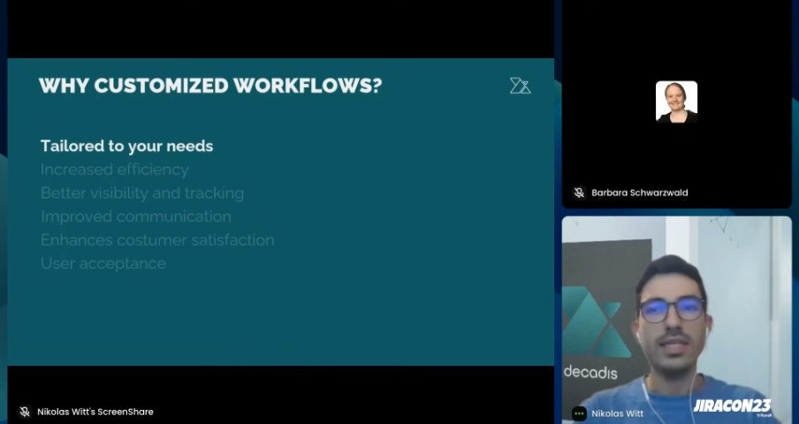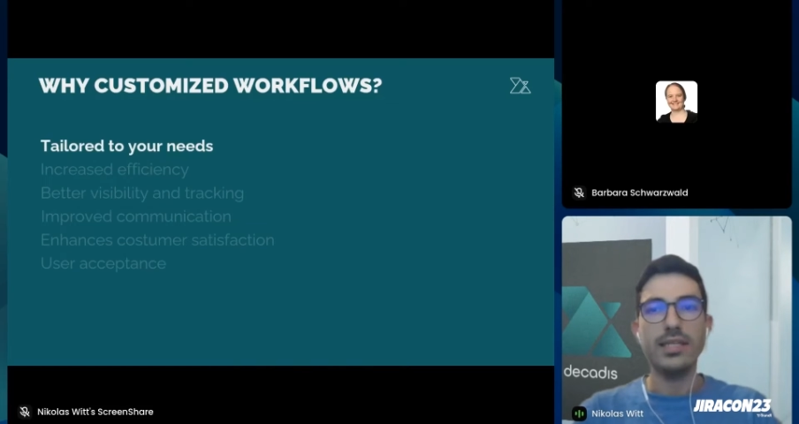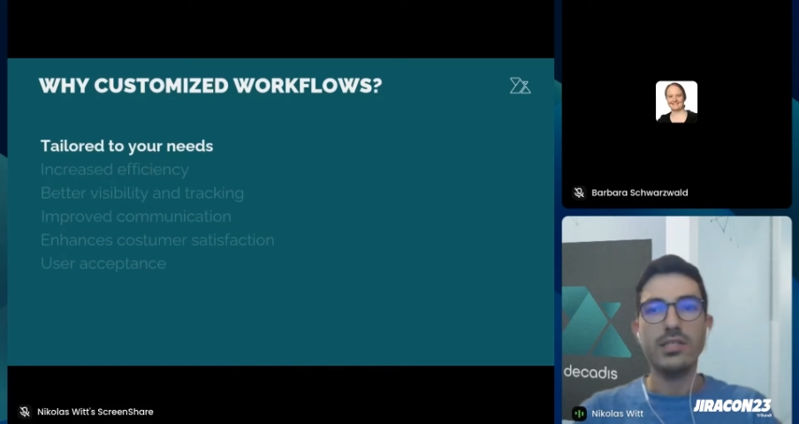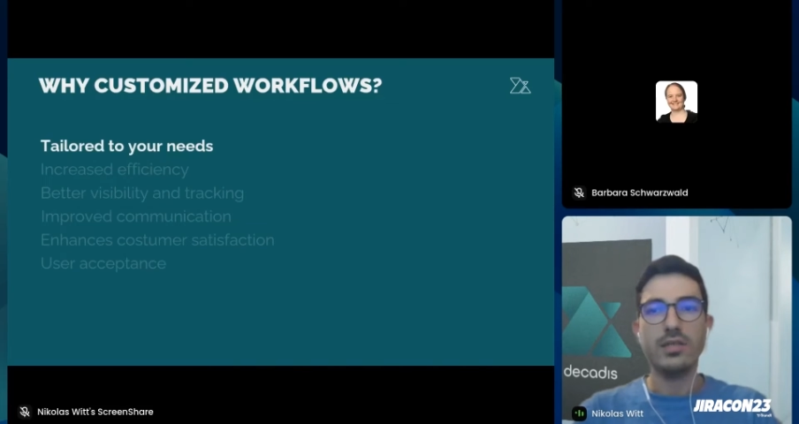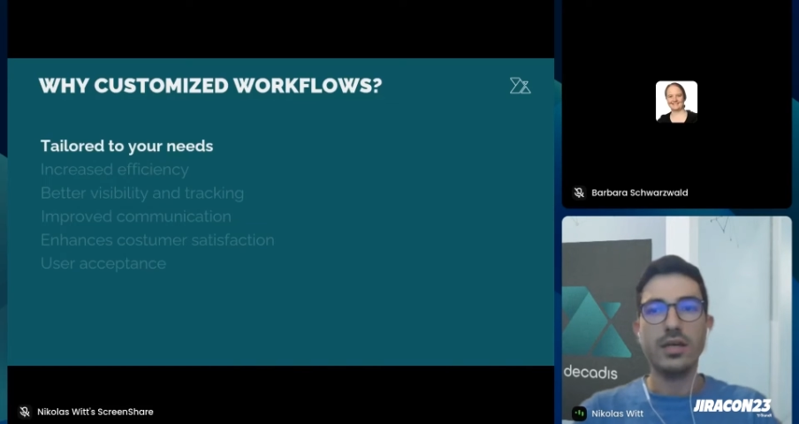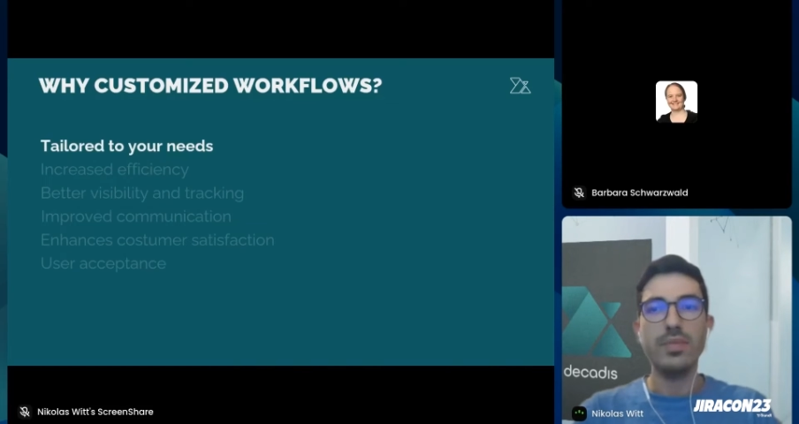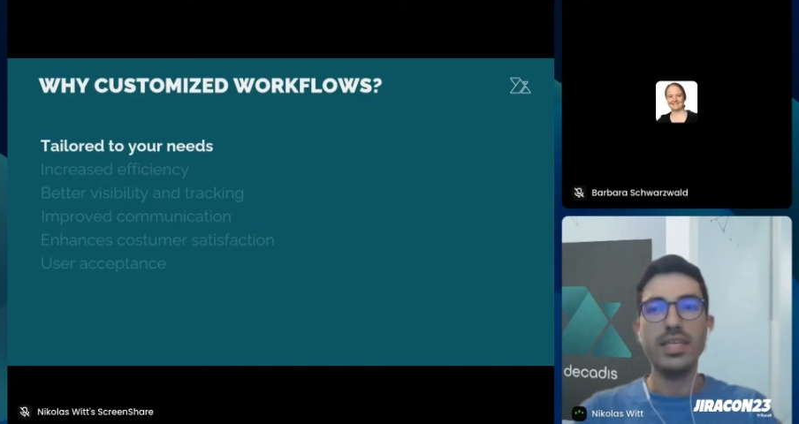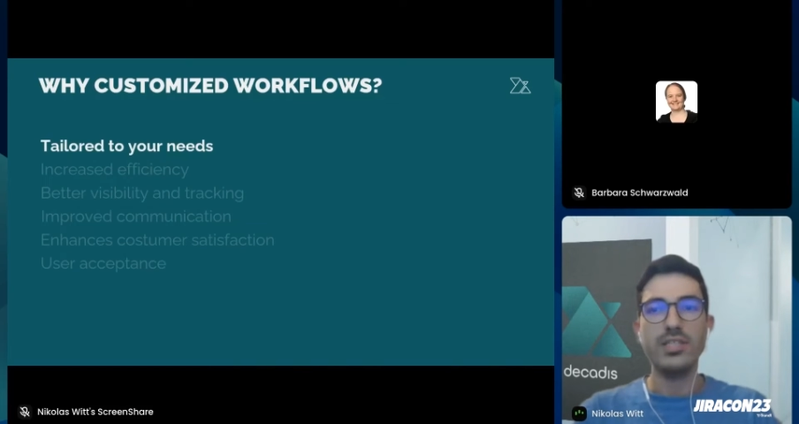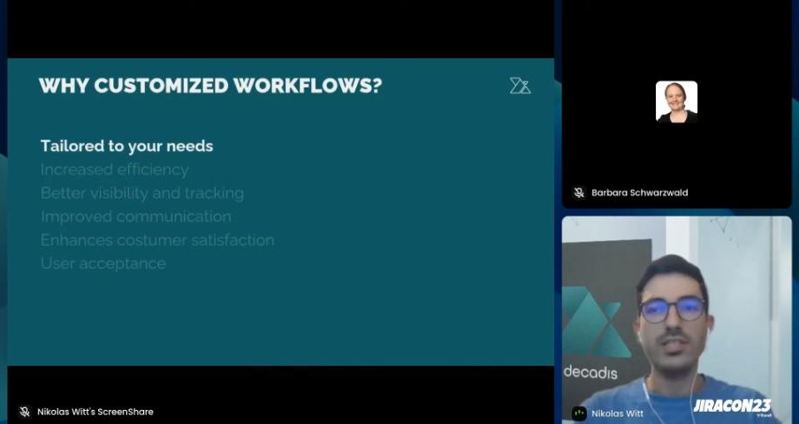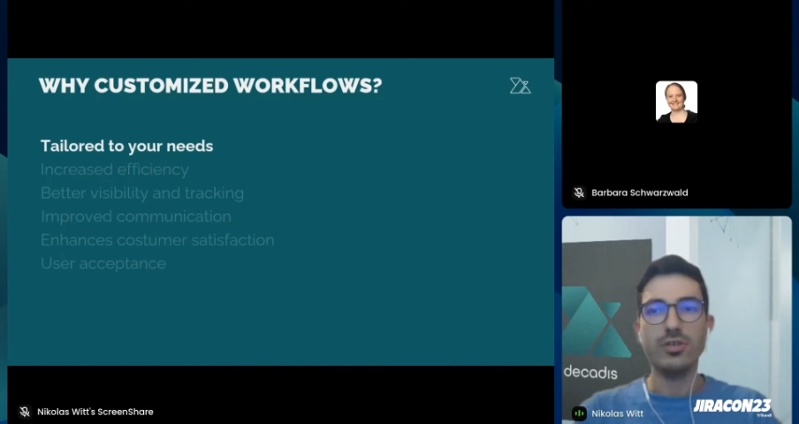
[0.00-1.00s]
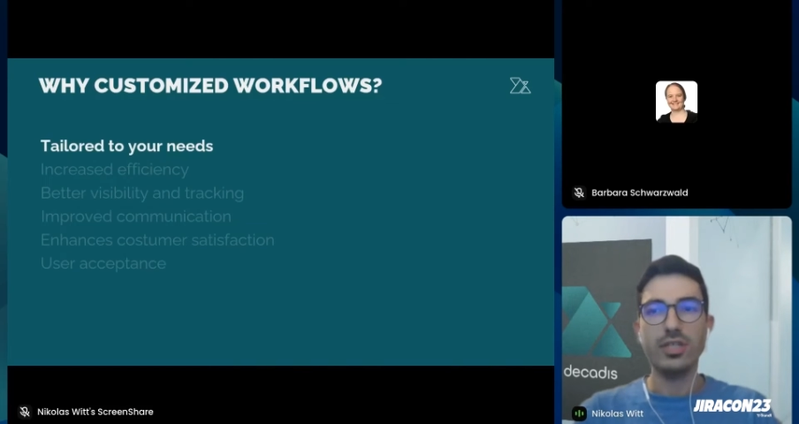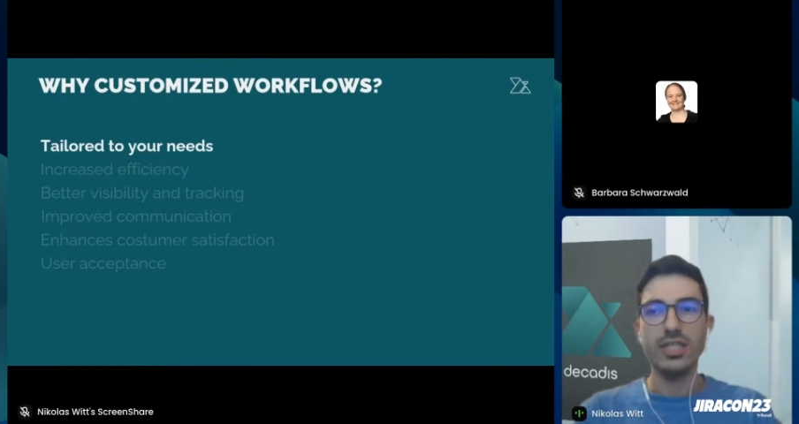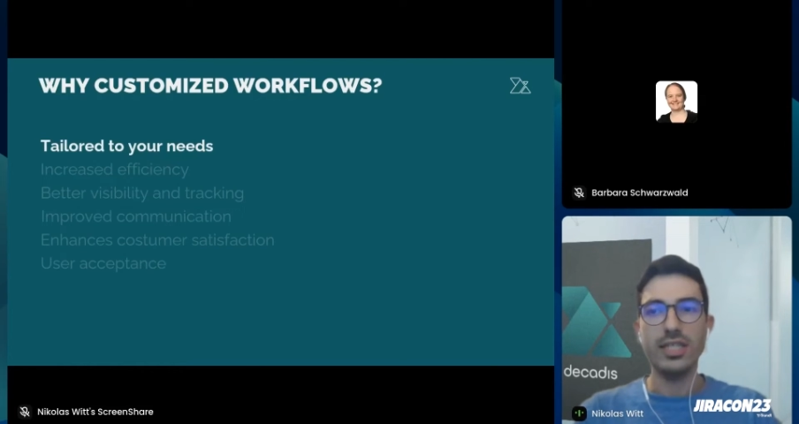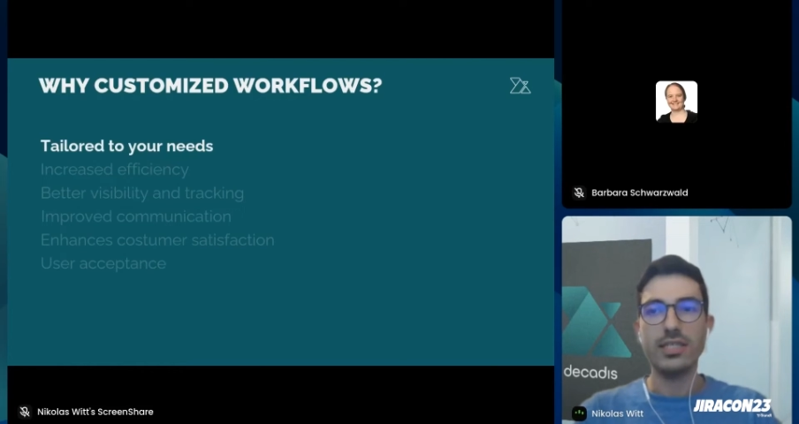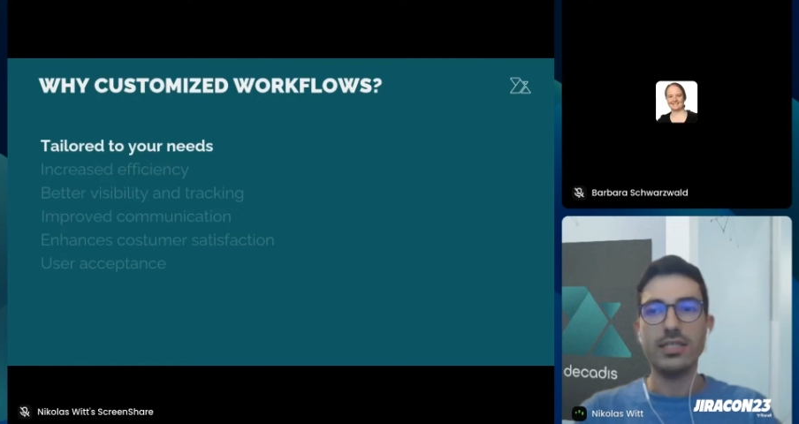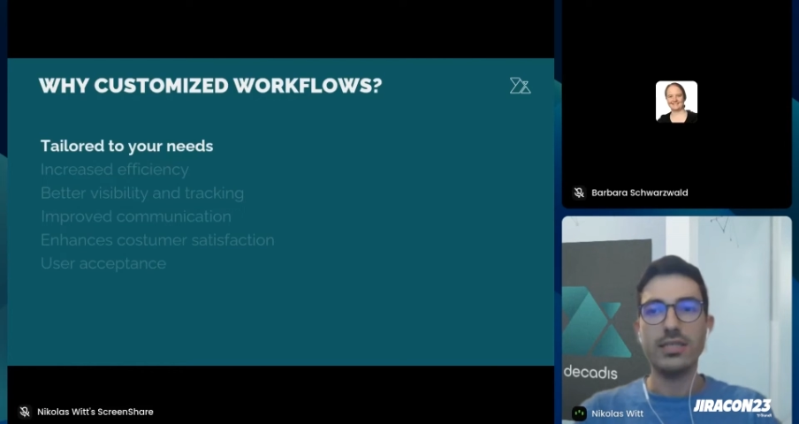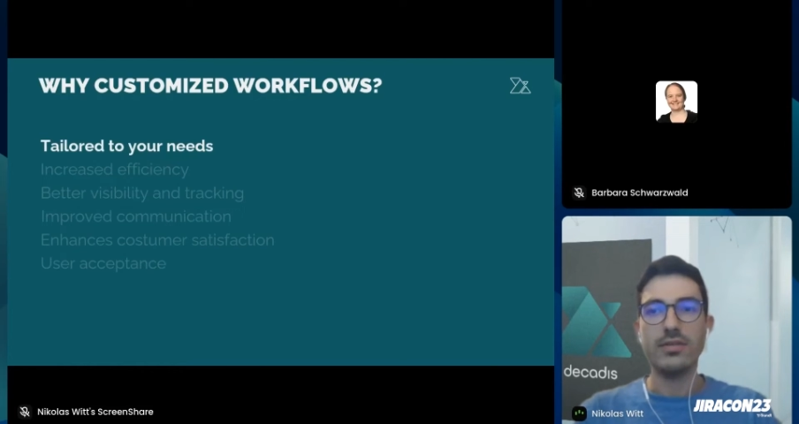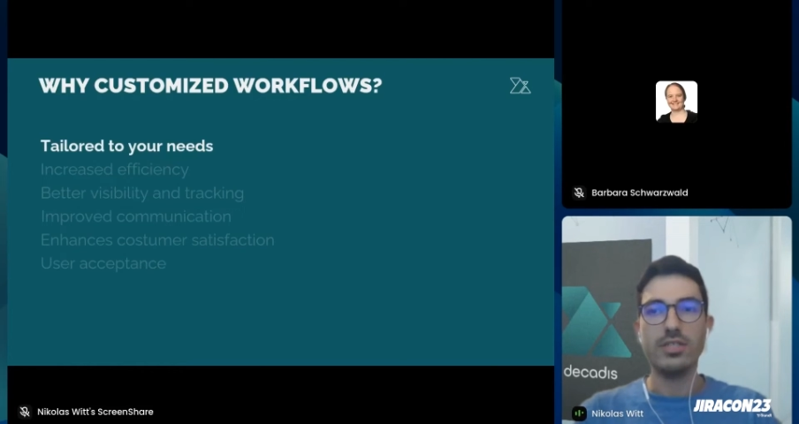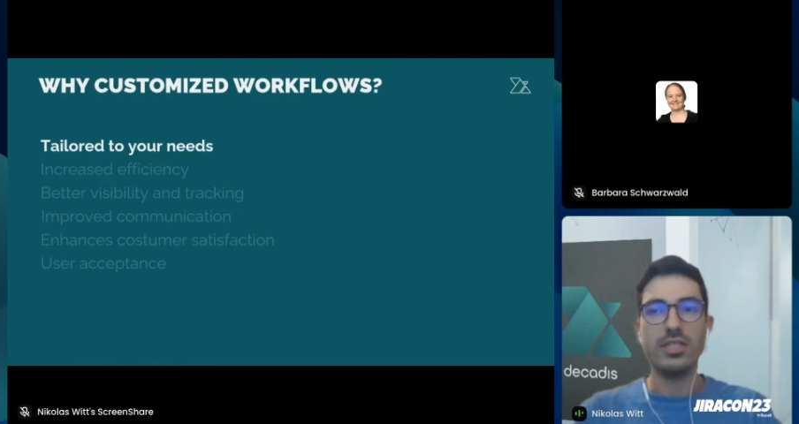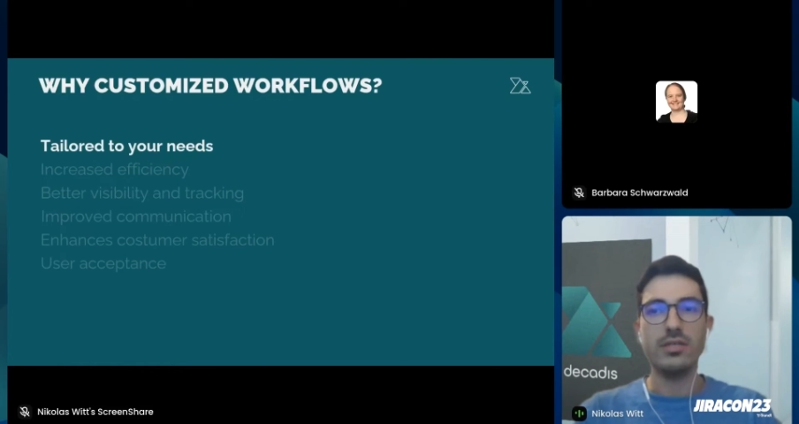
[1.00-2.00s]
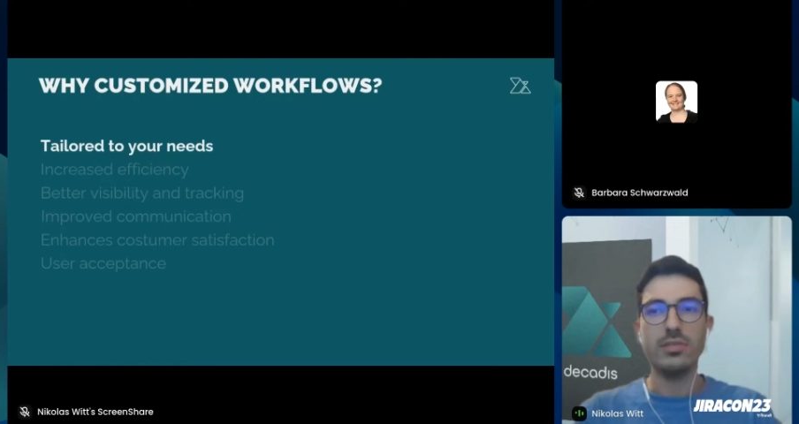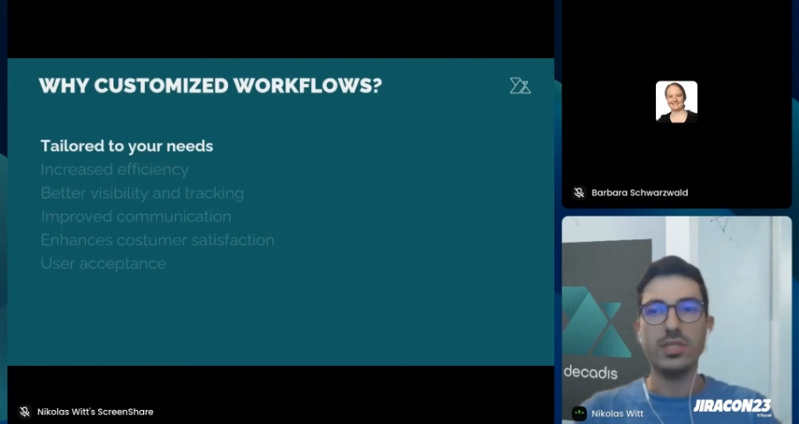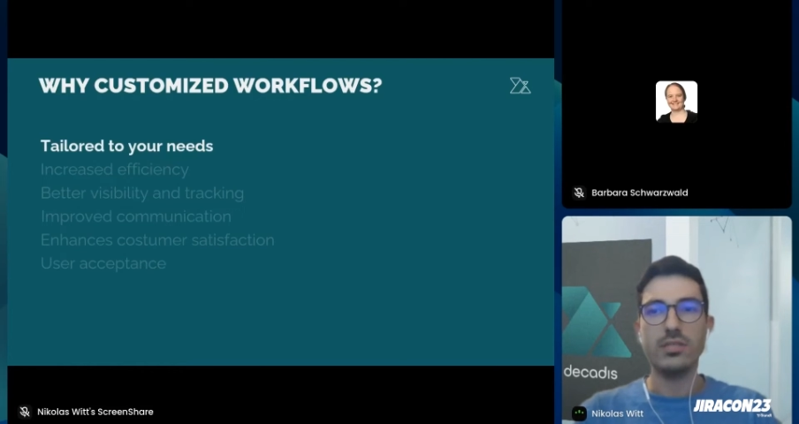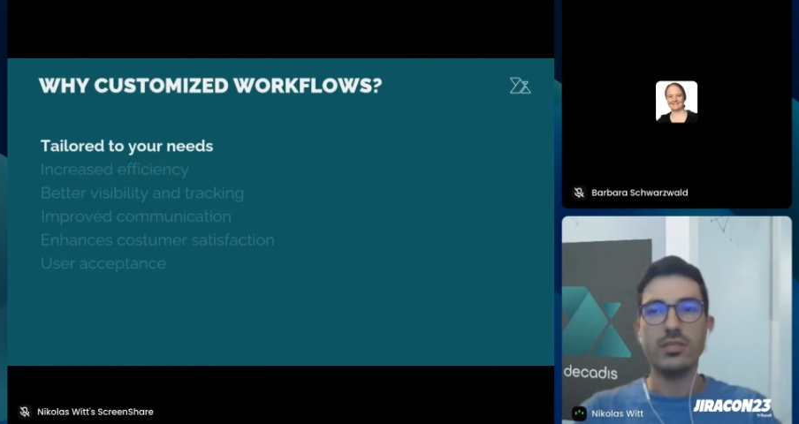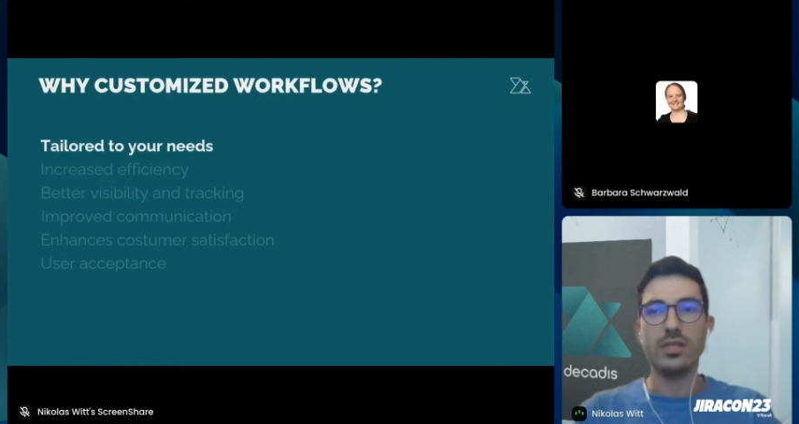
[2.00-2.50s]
meet your needs in the teams.